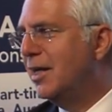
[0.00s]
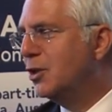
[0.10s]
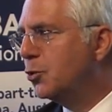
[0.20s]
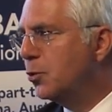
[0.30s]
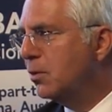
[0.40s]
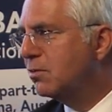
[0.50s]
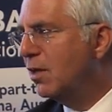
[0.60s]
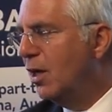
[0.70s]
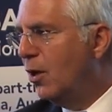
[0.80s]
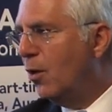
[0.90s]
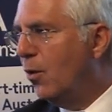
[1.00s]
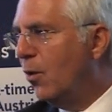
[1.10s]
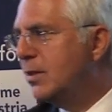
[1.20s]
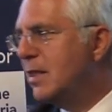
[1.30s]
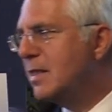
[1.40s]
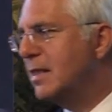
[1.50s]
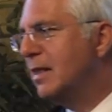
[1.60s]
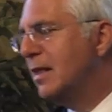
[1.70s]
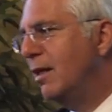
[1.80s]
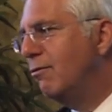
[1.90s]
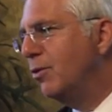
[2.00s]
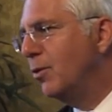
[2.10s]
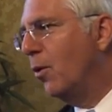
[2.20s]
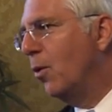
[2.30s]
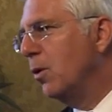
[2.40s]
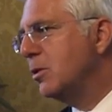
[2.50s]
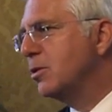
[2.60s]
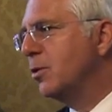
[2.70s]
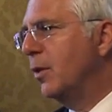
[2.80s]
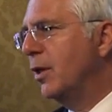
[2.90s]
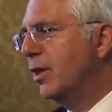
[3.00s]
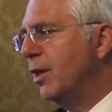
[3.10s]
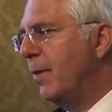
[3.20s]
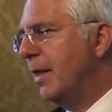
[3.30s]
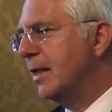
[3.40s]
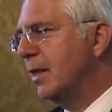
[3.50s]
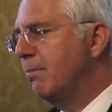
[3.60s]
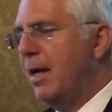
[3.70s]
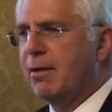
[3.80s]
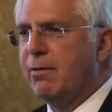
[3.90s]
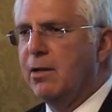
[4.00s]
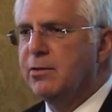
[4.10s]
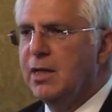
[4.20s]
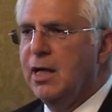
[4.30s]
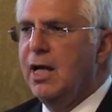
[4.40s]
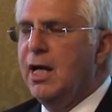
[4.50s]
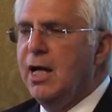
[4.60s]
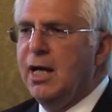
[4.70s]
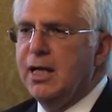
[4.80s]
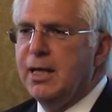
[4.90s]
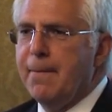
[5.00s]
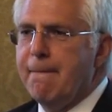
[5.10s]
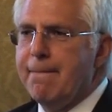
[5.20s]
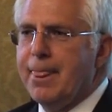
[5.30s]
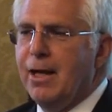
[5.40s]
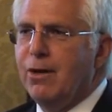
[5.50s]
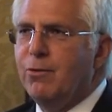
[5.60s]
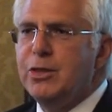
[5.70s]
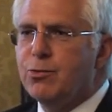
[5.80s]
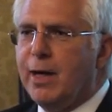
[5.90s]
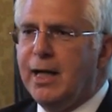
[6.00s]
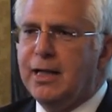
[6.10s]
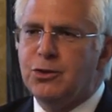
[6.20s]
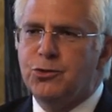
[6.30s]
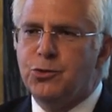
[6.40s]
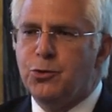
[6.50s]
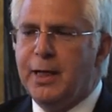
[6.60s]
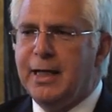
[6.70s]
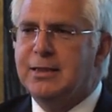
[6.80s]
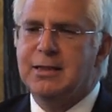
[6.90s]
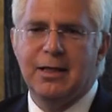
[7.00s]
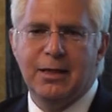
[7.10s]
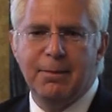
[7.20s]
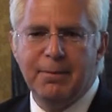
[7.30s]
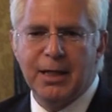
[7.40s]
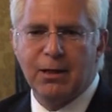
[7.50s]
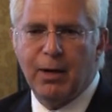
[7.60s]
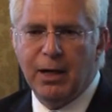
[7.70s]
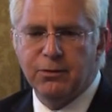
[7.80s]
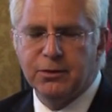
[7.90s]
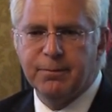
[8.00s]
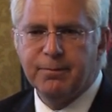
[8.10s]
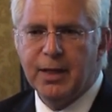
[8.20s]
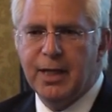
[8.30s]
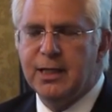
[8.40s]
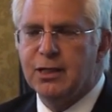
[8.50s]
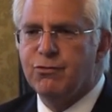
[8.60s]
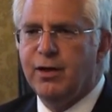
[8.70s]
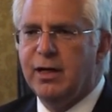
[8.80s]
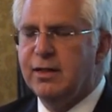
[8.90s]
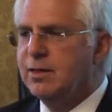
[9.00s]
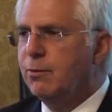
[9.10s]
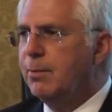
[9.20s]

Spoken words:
tools, or does it give you also a theoretical background? We try to hit the middle ground in as far as that we